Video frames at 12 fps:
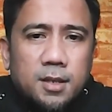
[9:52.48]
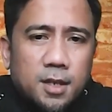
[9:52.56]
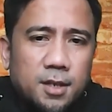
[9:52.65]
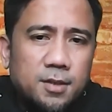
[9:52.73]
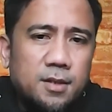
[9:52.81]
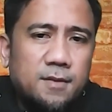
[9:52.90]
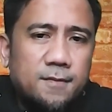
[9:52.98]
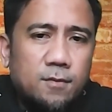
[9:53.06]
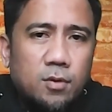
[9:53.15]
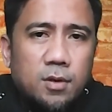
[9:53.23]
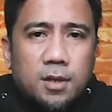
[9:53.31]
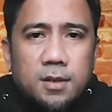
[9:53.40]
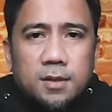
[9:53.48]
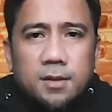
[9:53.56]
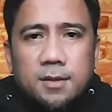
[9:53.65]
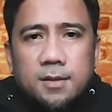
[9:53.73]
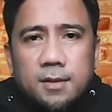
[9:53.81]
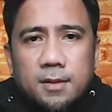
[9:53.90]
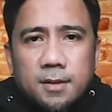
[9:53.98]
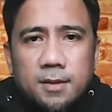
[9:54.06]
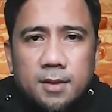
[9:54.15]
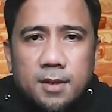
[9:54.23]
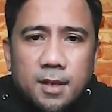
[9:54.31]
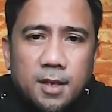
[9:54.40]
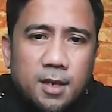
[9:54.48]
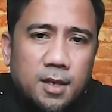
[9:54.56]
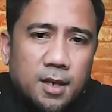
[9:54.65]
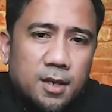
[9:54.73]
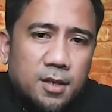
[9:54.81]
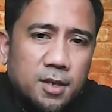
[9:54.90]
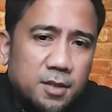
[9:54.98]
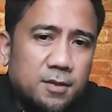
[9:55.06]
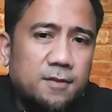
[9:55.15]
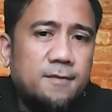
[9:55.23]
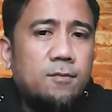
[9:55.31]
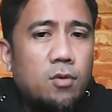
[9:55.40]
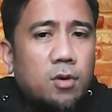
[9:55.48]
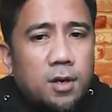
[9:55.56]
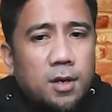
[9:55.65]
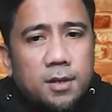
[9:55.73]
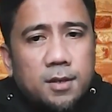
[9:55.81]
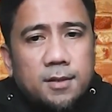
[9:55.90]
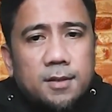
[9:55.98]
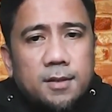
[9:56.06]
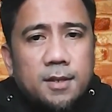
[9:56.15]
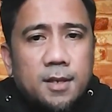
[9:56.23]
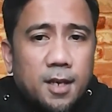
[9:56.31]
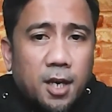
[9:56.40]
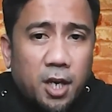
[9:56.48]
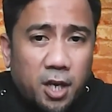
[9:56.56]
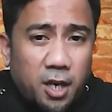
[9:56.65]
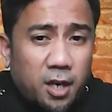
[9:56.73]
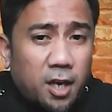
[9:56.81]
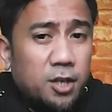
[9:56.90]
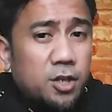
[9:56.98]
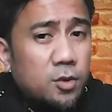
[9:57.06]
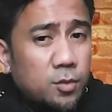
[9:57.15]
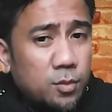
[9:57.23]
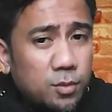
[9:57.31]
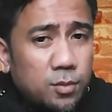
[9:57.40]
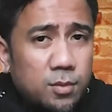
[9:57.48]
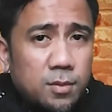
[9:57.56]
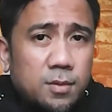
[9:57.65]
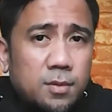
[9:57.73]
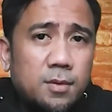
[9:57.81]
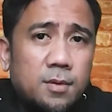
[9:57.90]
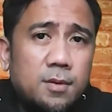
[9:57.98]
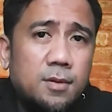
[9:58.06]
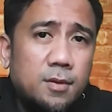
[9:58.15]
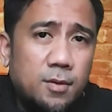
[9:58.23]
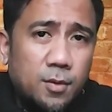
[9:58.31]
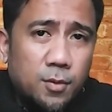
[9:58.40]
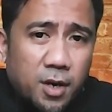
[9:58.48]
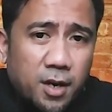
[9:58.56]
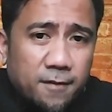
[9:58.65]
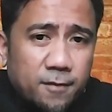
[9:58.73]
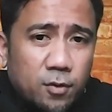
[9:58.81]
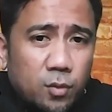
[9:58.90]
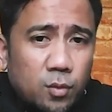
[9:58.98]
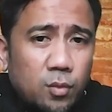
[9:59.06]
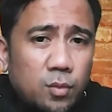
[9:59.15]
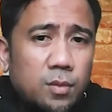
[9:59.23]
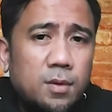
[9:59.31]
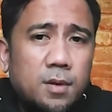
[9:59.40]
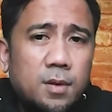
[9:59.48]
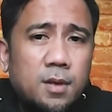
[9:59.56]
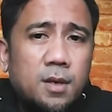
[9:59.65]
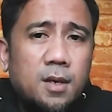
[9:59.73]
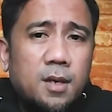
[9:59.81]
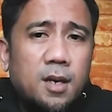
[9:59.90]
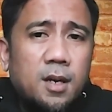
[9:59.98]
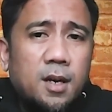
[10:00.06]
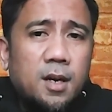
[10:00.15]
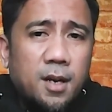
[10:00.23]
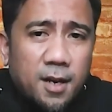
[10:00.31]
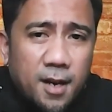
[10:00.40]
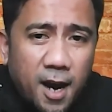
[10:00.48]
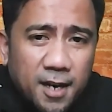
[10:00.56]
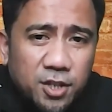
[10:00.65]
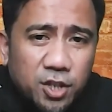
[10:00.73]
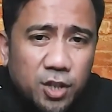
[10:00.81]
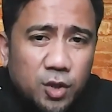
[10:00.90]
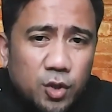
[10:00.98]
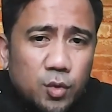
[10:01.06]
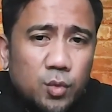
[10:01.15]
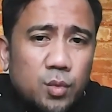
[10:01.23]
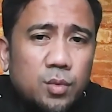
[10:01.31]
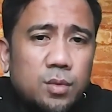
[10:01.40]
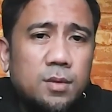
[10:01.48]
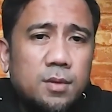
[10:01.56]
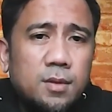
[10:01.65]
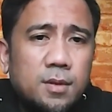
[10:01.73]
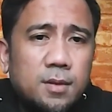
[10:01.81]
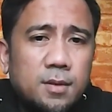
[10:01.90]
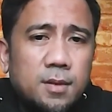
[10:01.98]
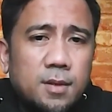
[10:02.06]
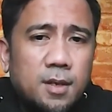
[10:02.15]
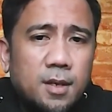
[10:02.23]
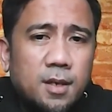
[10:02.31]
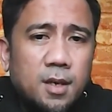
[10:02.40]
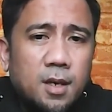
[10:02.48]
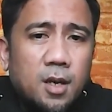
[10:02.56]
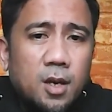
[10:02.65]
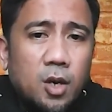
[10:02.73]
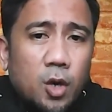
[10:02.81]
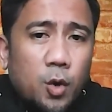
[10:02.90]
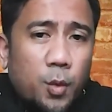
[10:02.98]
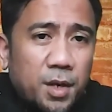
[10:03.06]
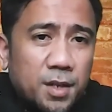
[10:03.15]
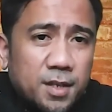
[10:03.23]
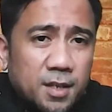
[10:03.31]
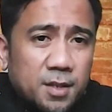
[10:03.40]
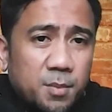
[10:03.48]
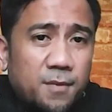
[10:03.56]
takes an f1, takes an f1, king h2, rook f2, knight g2, queen takes